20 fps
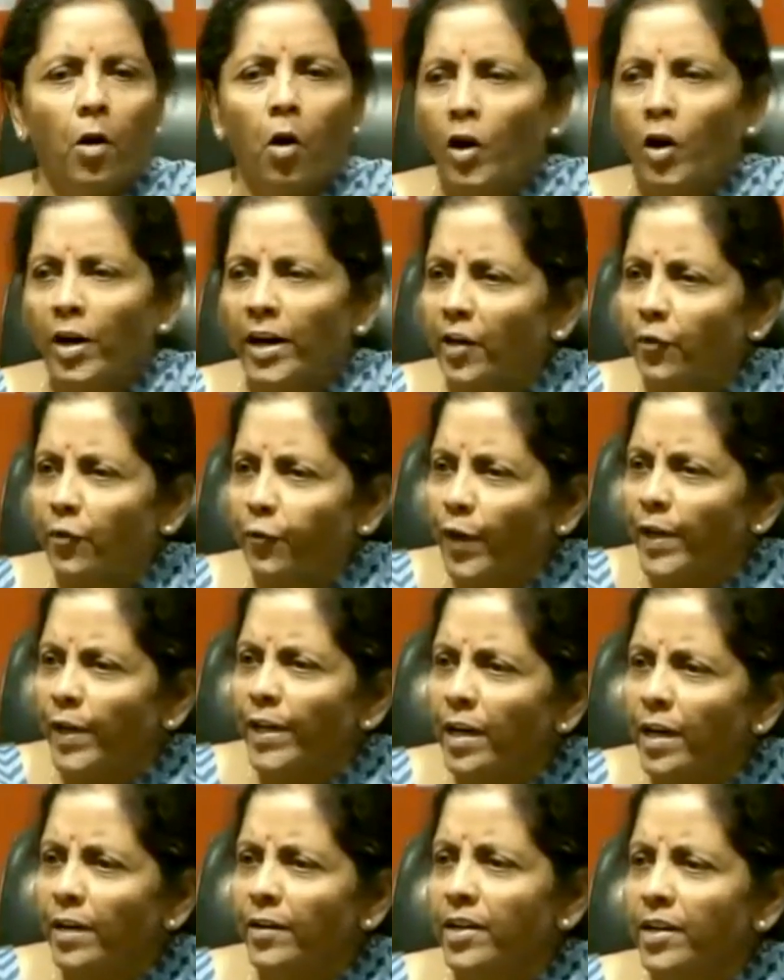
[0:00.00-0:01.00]
or an
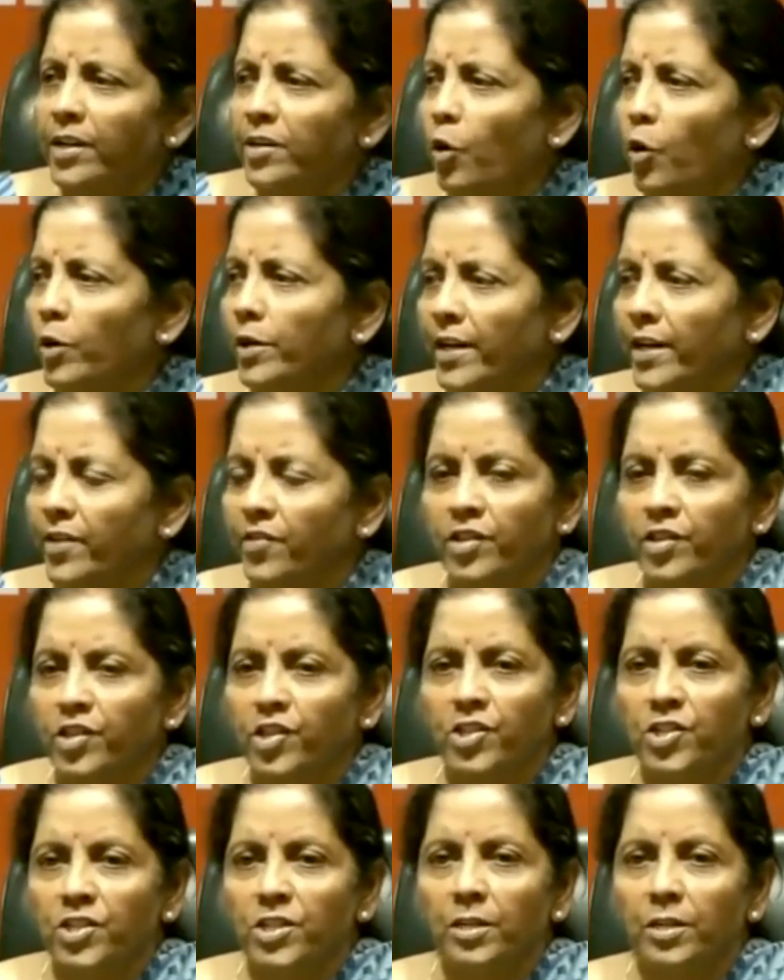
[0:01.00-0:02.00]
FIR did not get
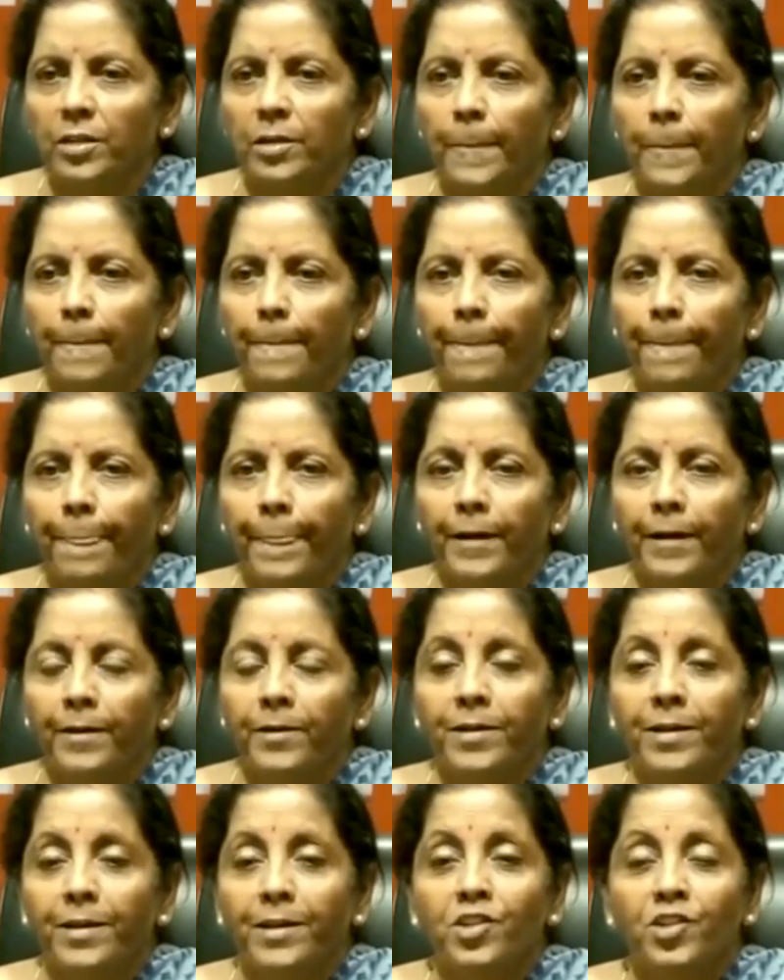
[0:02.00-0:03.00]
registered
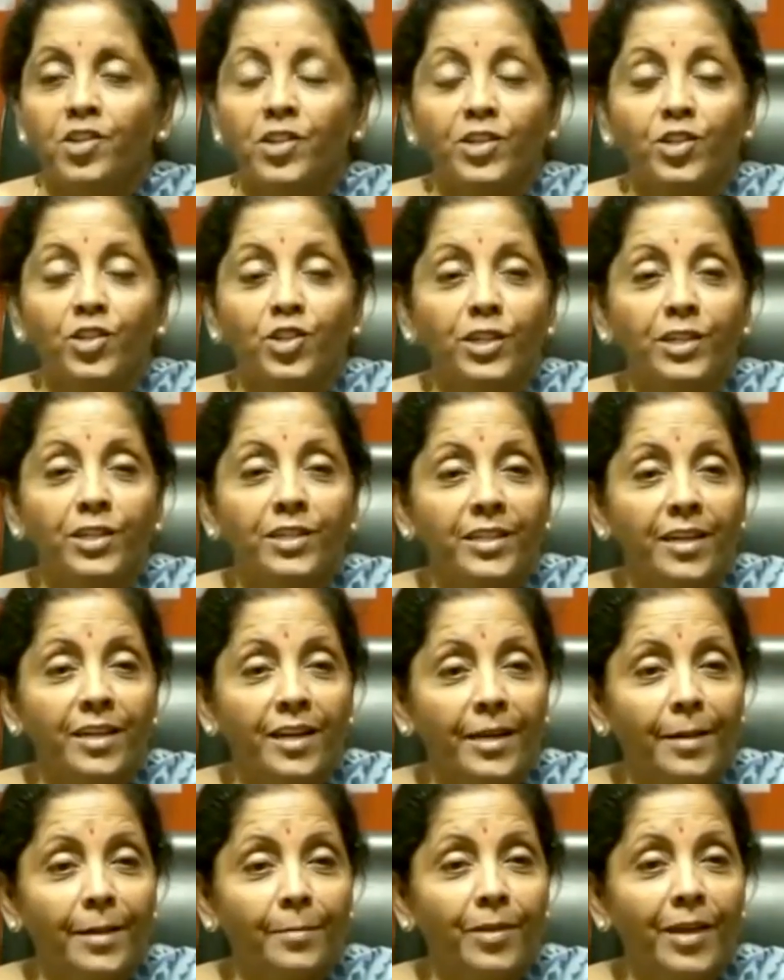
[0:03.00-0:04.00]
till such a
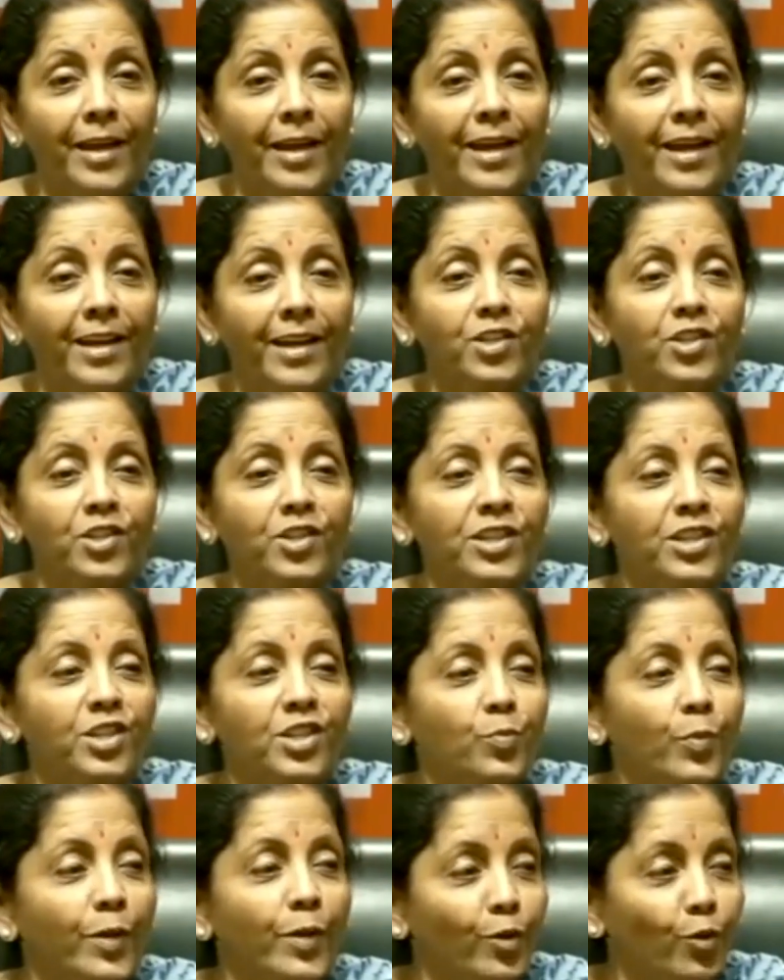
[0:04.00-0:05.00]
time the
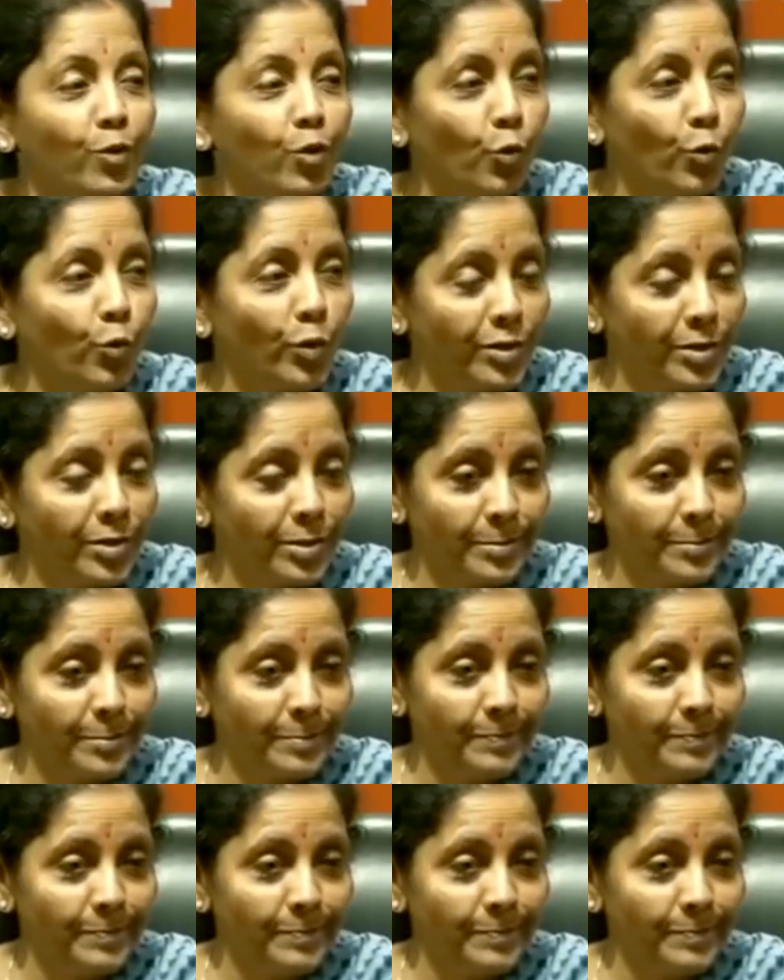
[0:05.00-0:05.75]
elections were over.